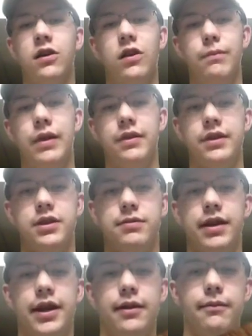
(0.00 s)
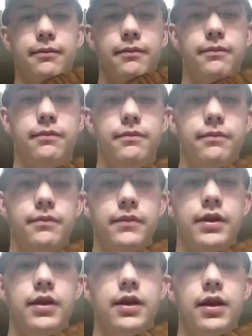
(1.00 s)
all about this right here.
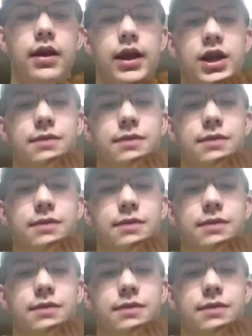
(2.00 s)
A